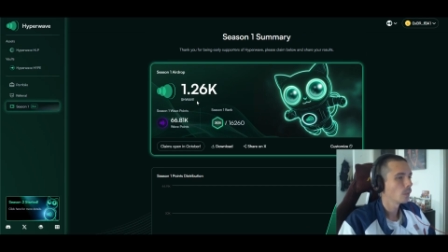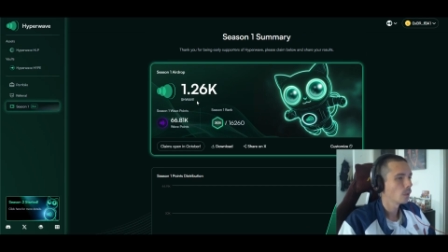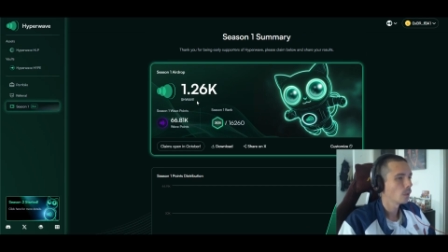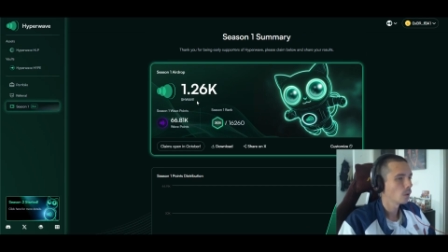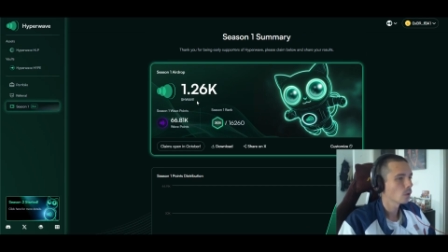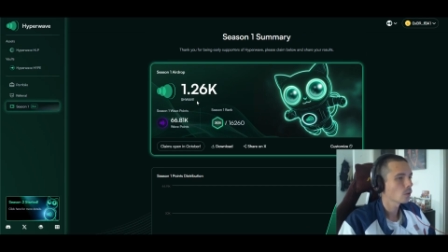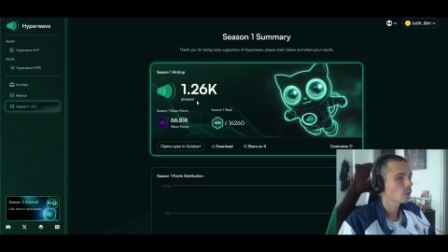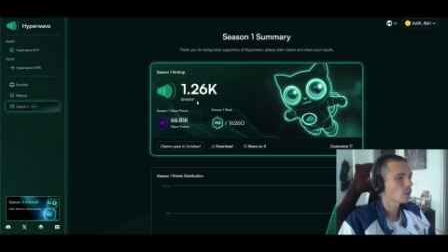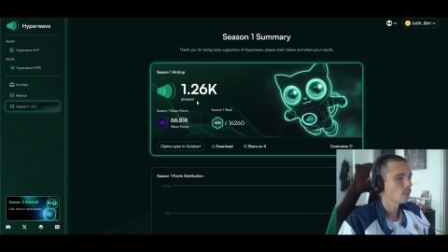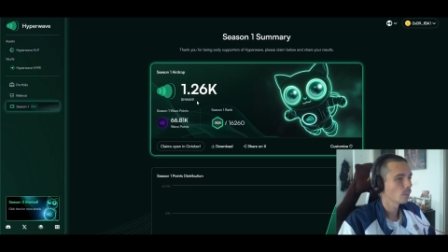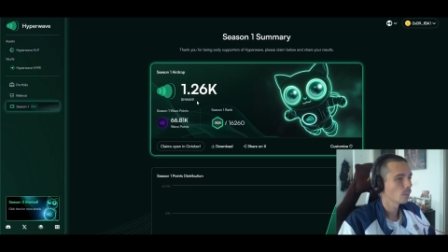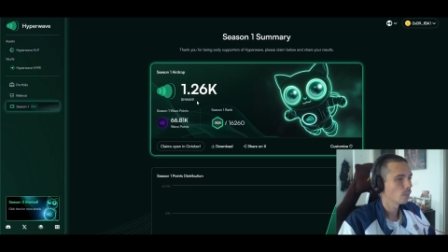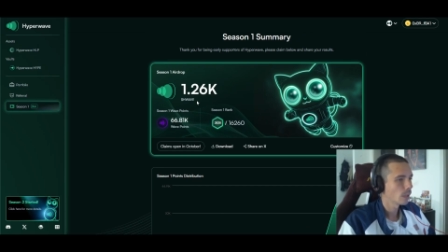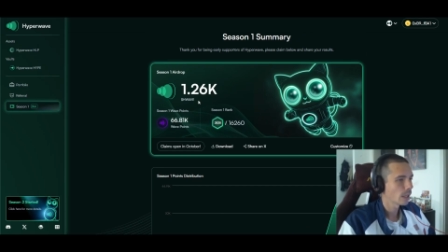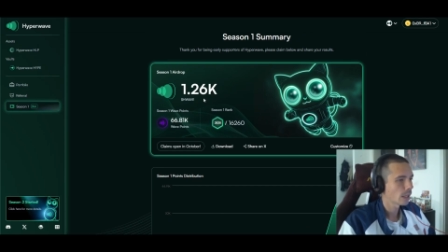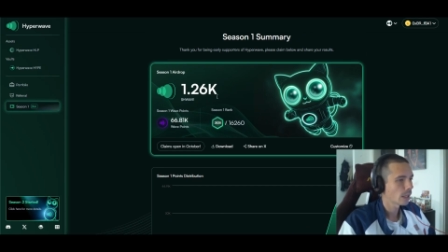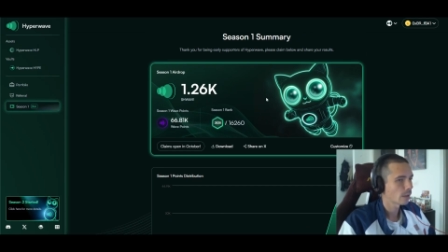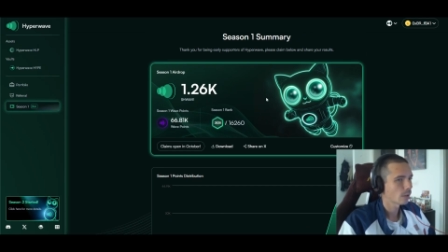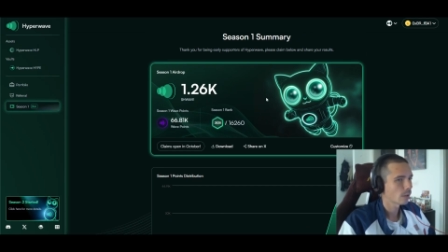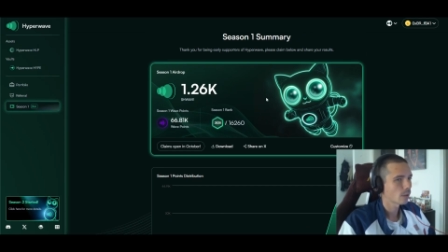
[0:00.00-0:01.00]
not
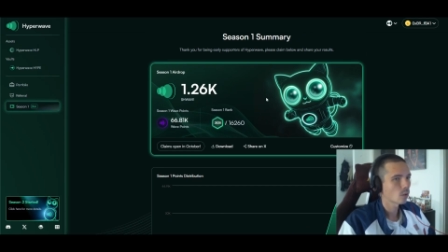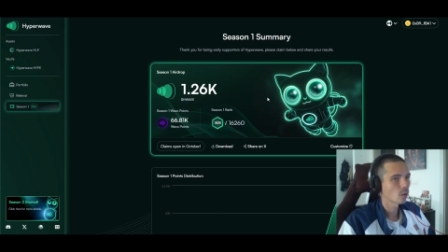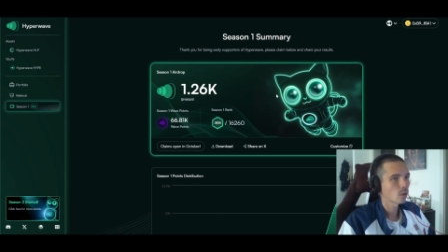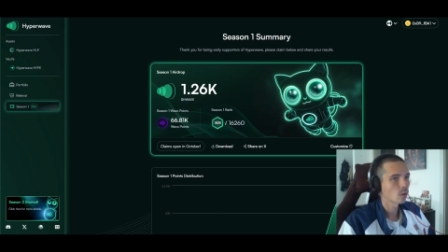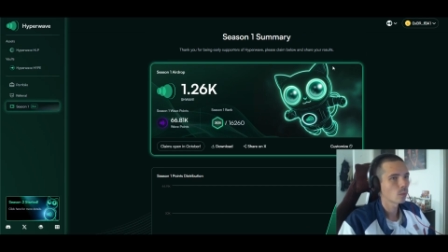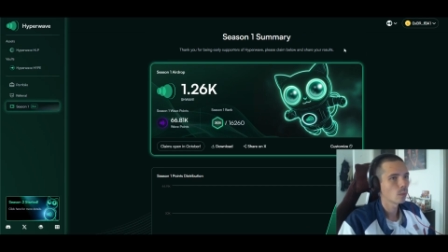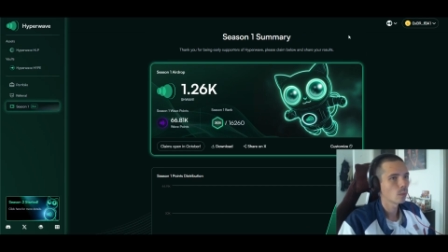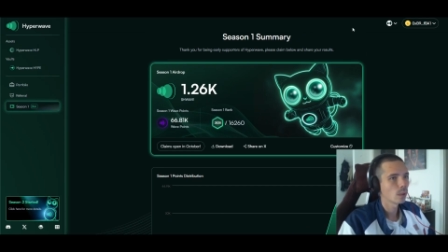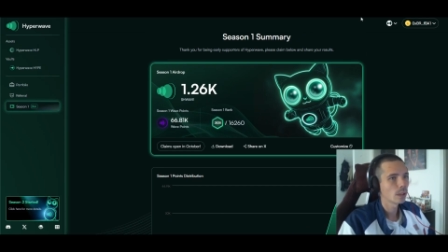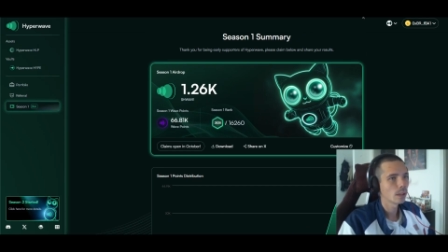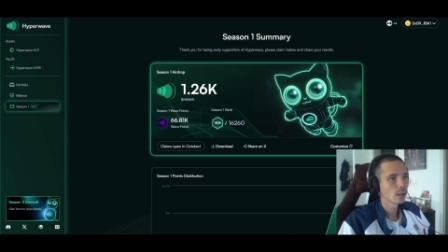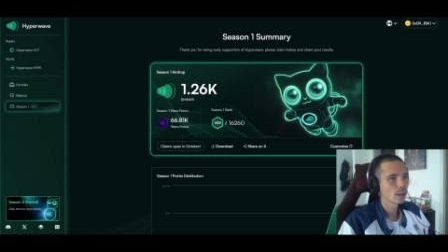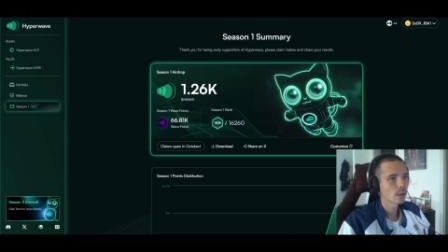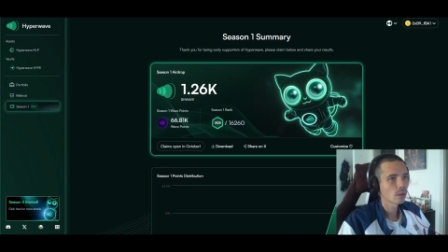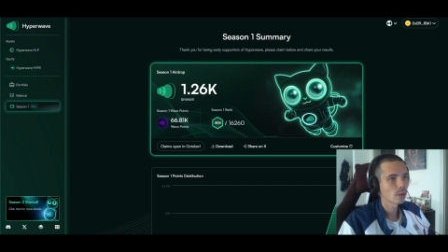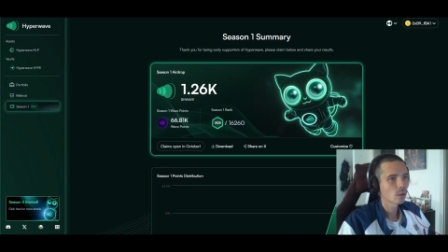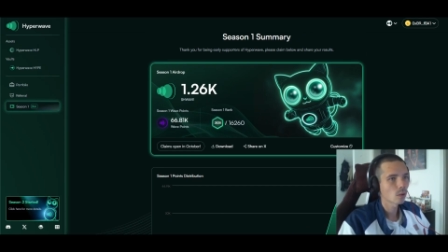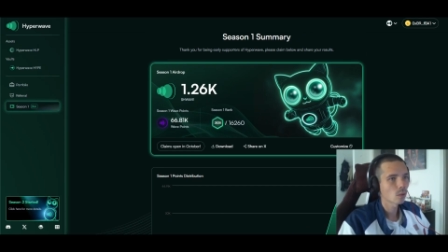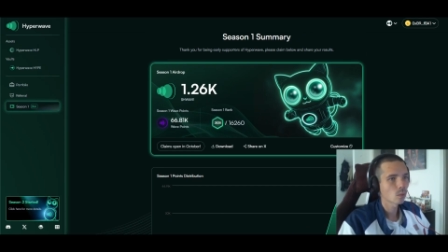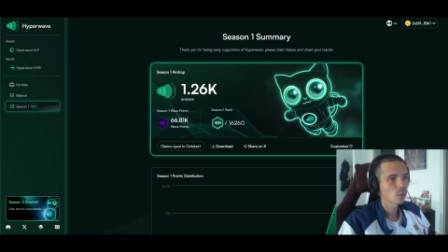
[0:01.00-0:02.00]
bad because we
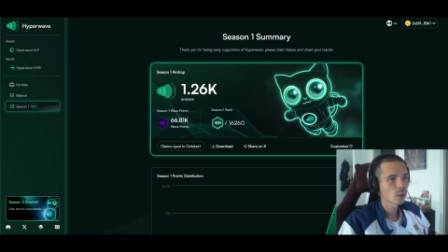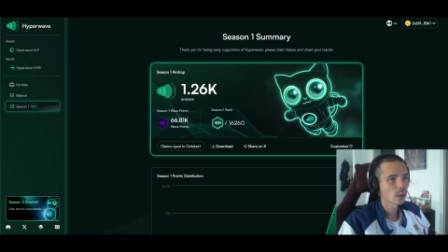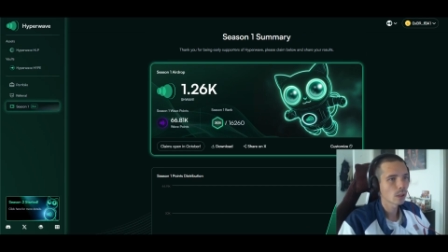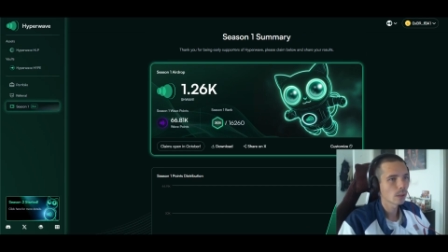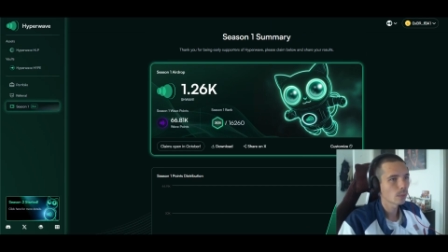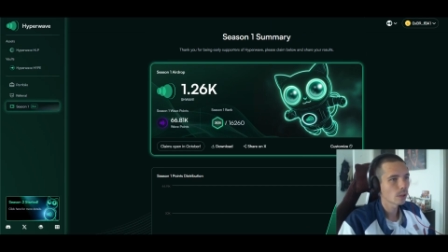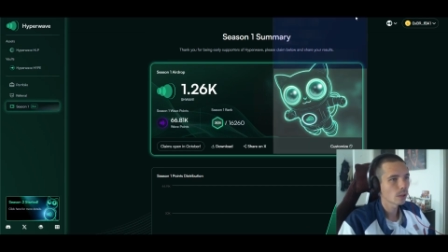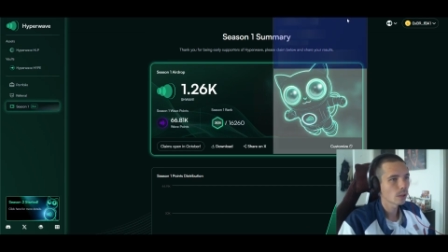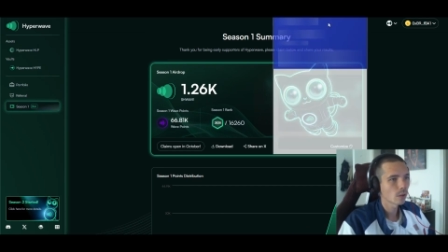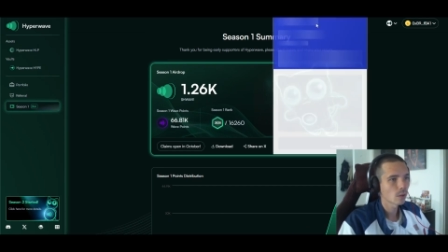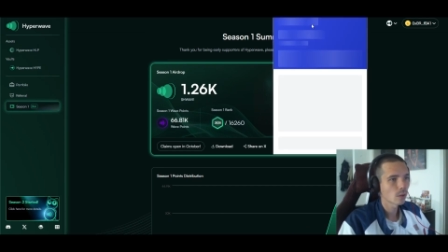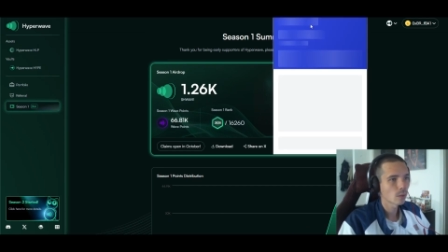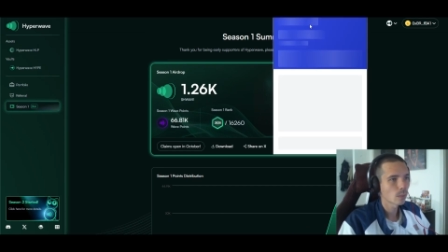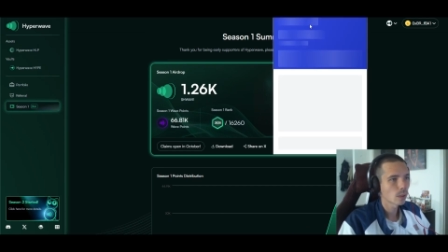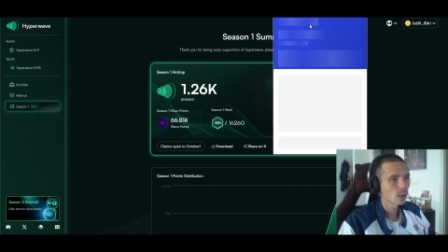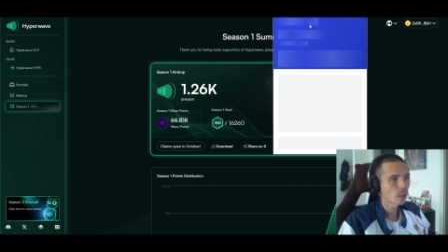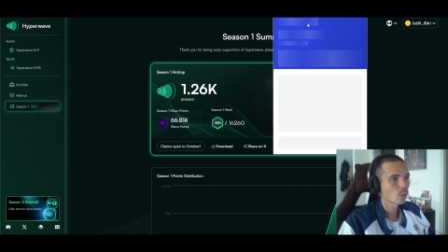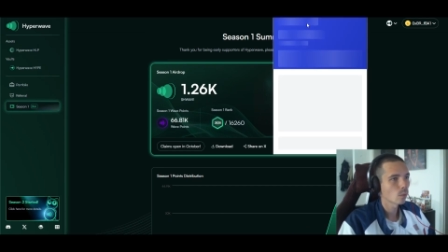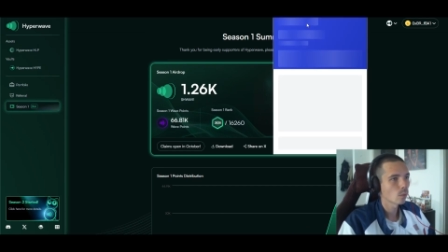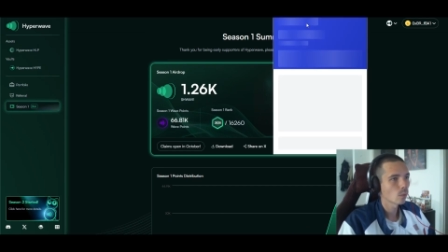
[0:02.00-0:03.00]
did not really
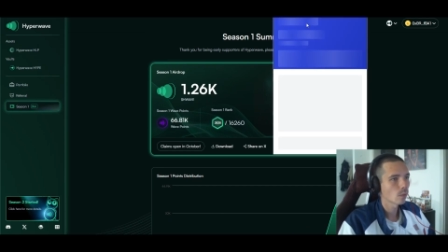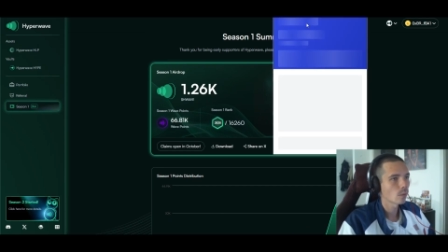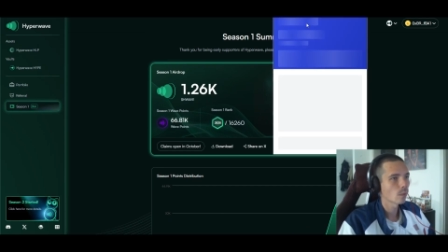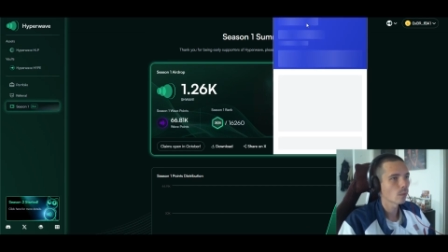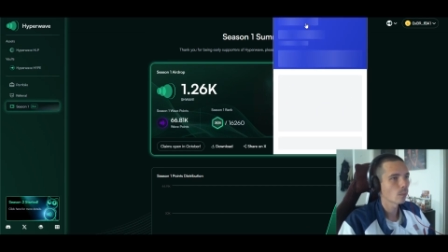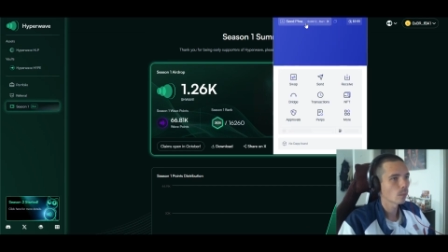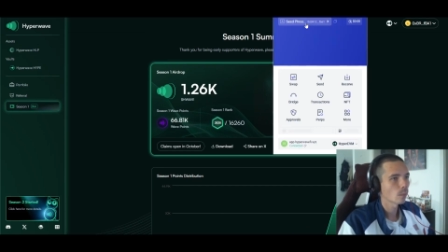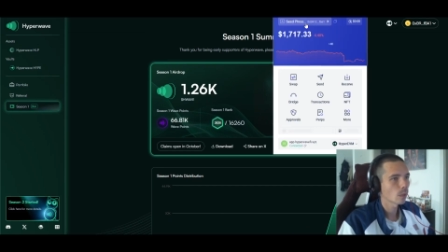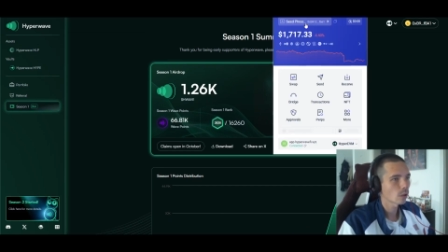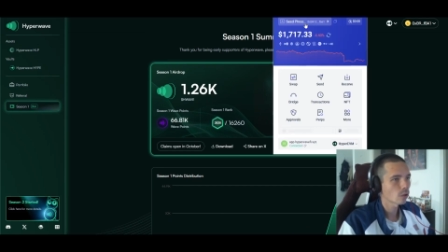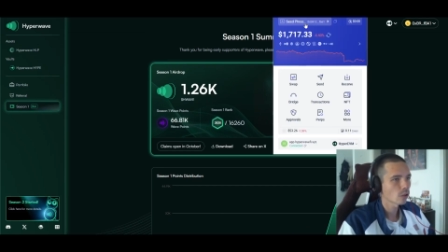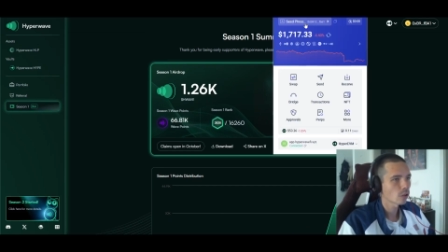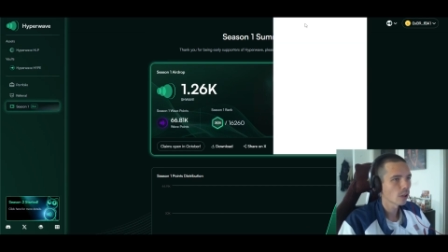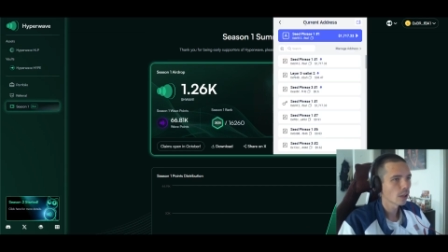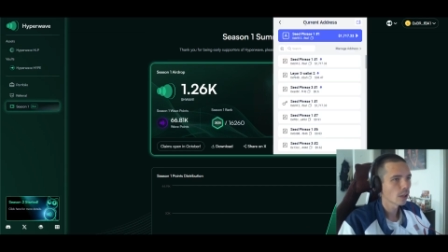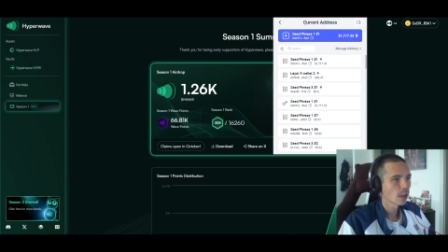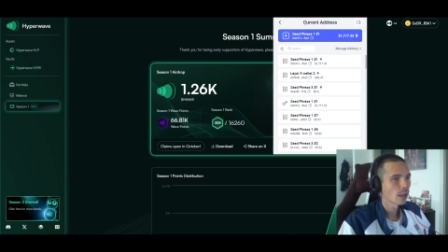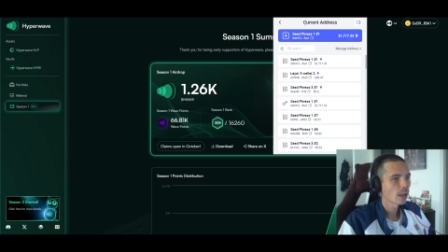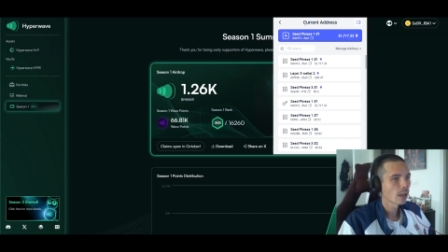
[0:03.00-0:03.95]
participate with much.